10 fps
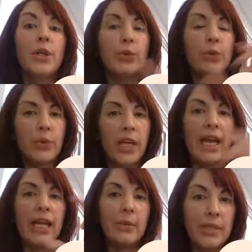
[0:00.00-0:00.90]
you
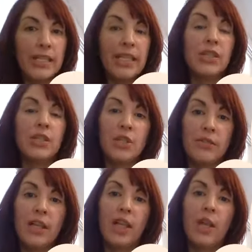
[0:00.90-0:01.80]
can begin to
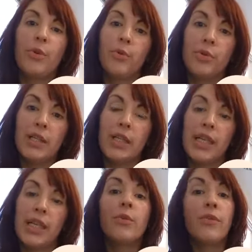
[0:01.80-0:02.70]
develop a
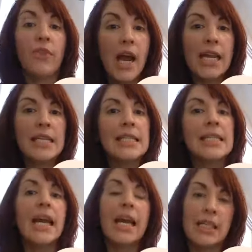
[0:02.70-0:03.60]
really refined
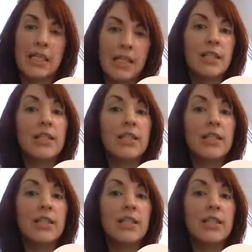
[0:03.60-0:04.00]
and